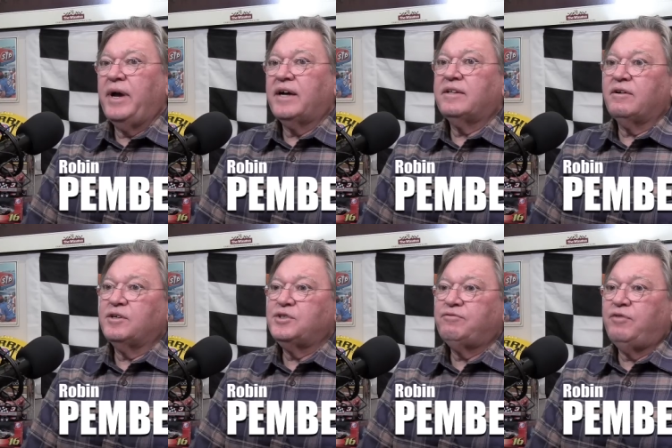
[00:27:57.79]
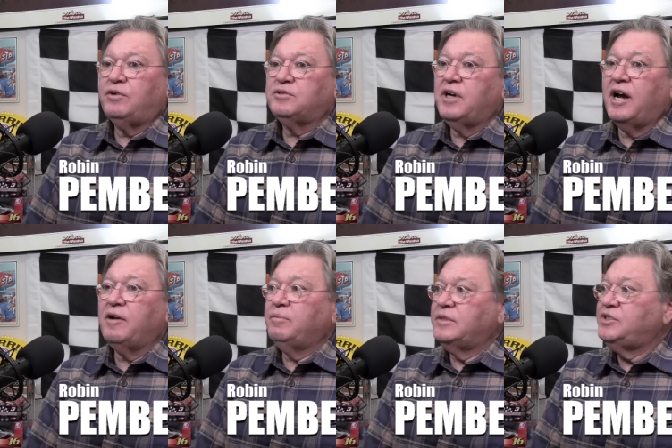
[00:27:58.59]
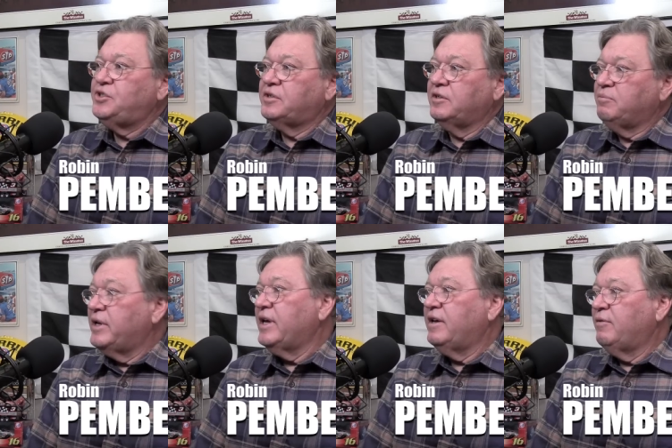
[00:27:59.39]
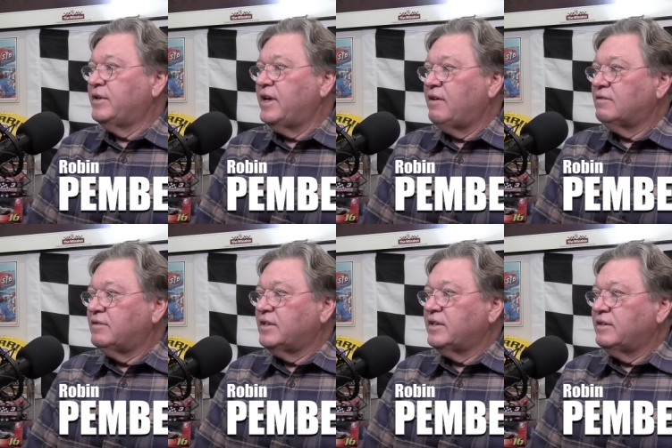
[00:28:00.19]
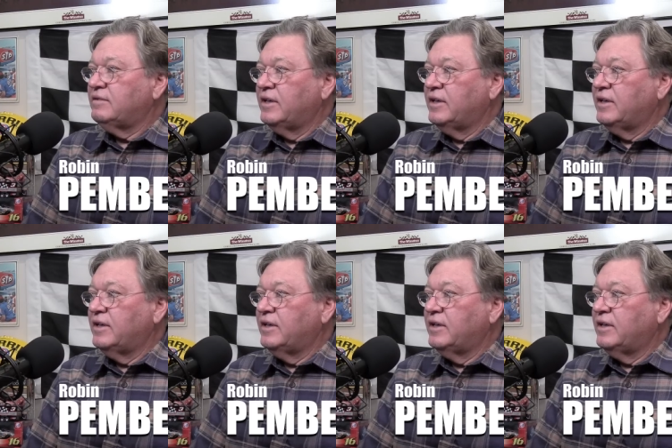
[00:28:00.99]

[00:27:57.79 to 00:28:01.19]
back there as full time as you can be without really,